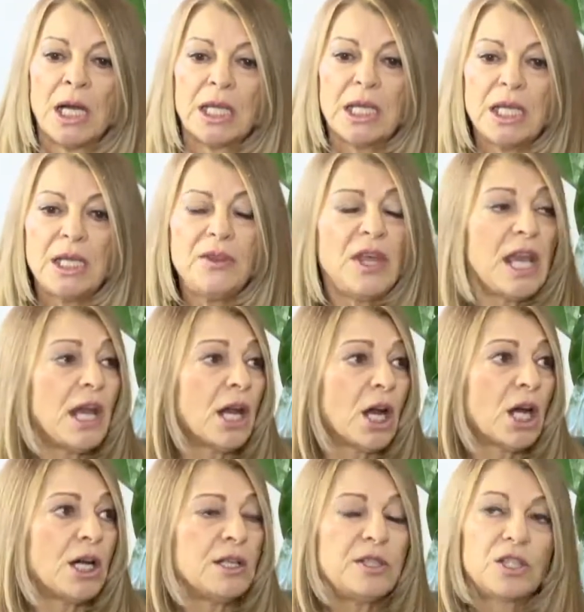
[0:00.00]
He
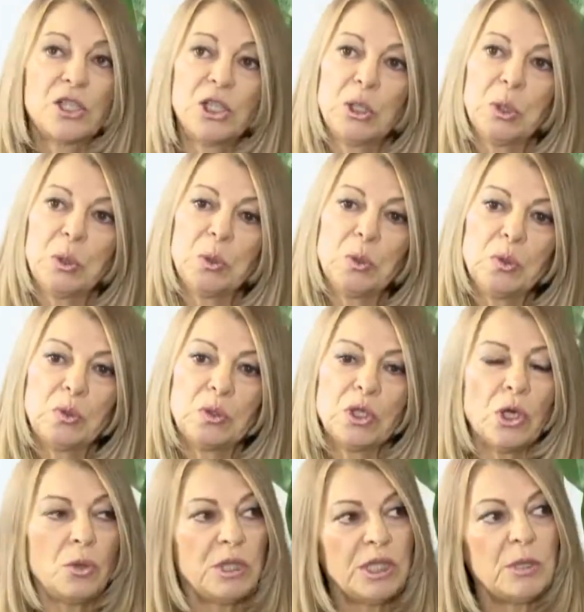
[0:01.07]
dared to
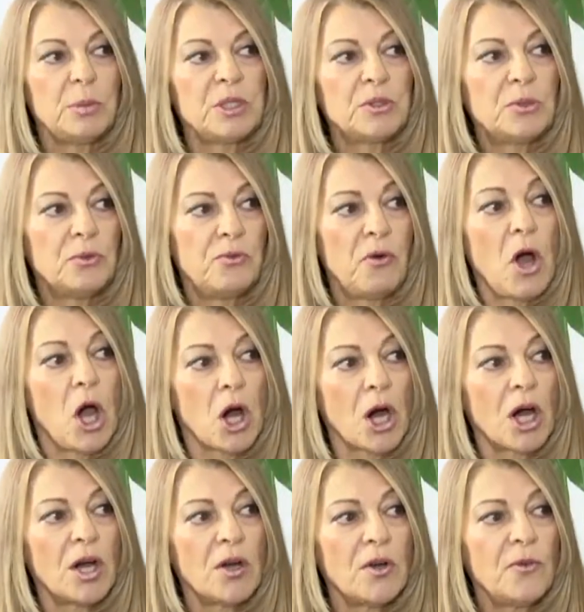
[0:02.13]
go a little bit too
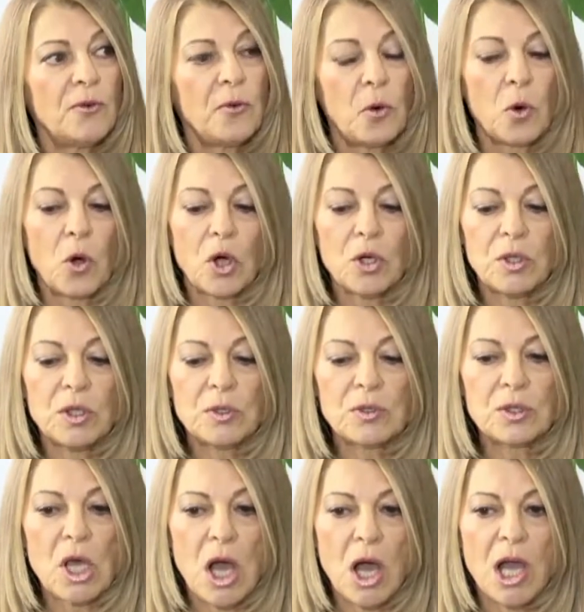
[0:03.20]
far for the
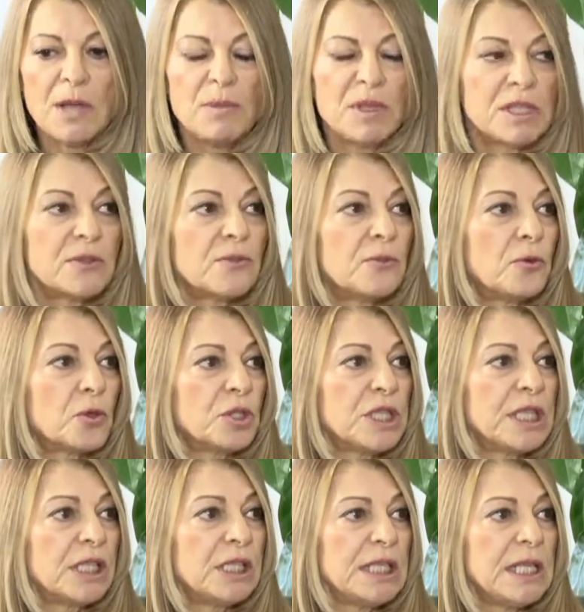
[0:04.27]
time and for
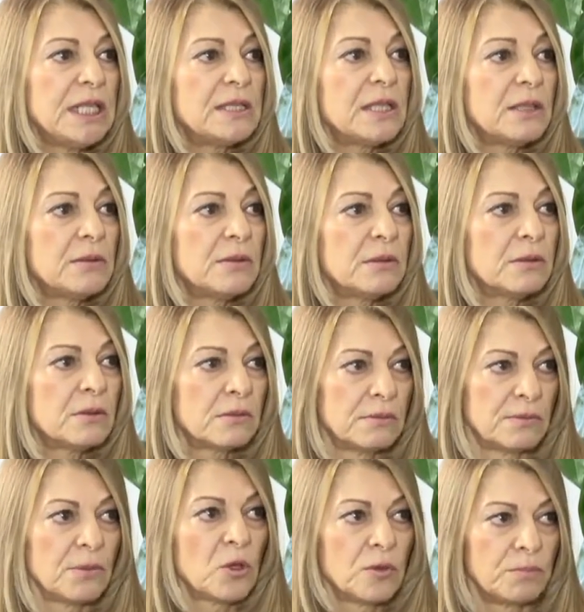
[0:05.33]
the elite in
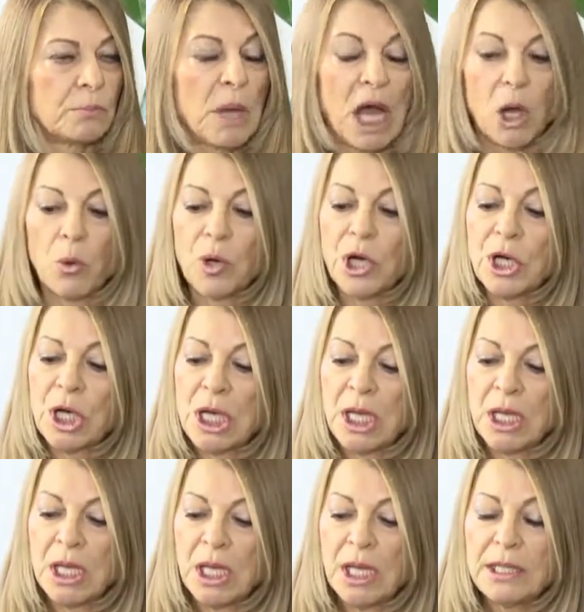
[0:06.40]
power
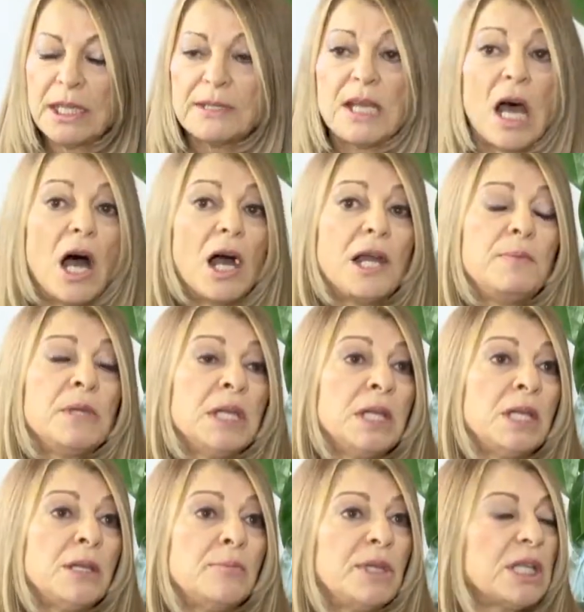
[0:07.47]
at that time,
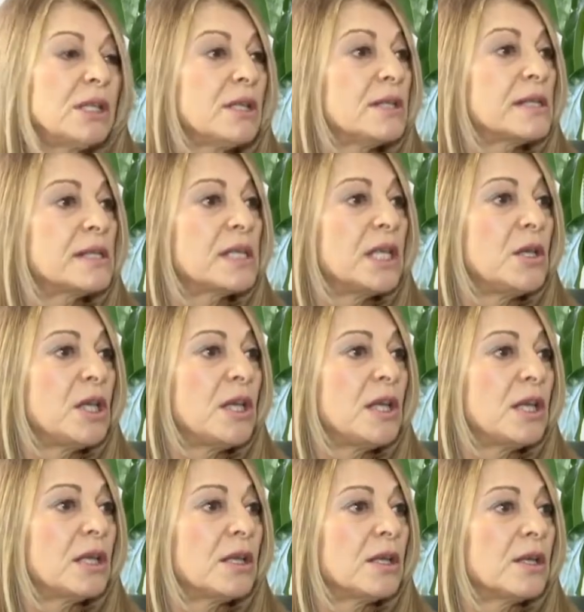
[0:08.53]
because
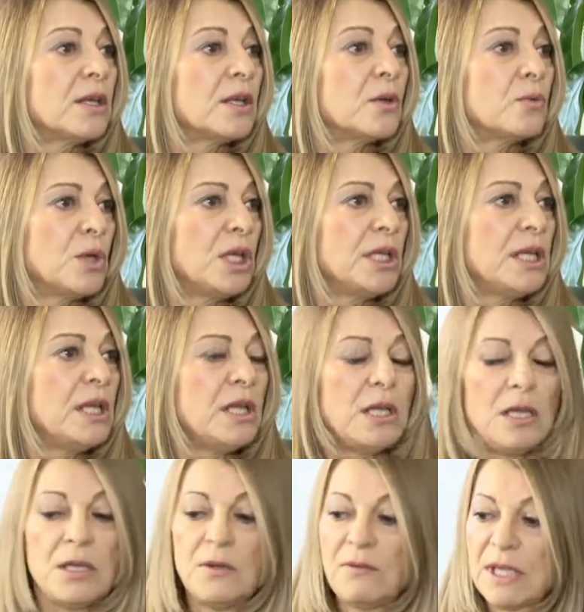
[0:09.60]
he really
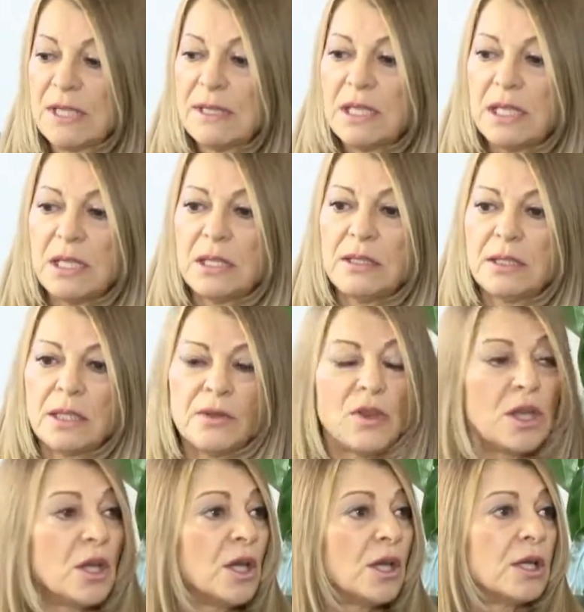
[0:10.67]
invented
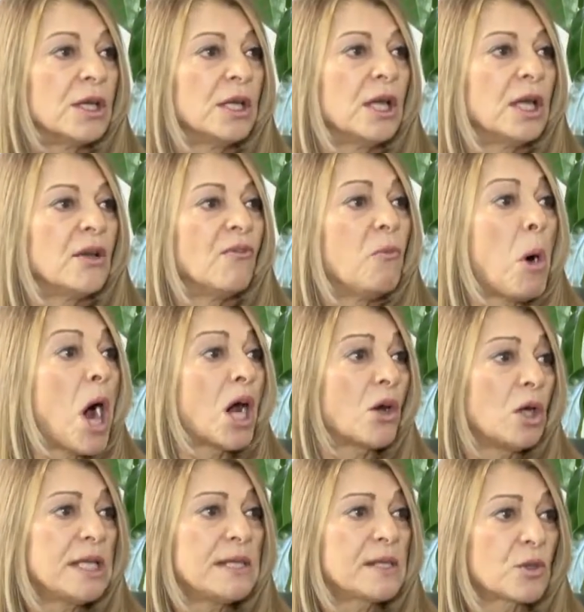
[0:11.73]
the
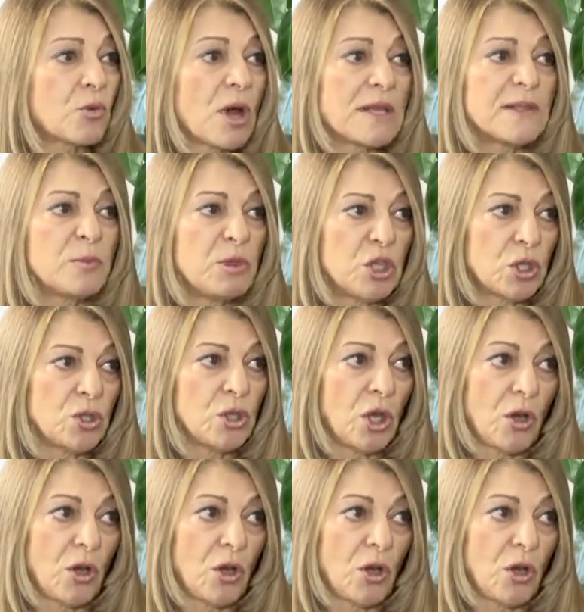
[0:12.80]
wireless transmission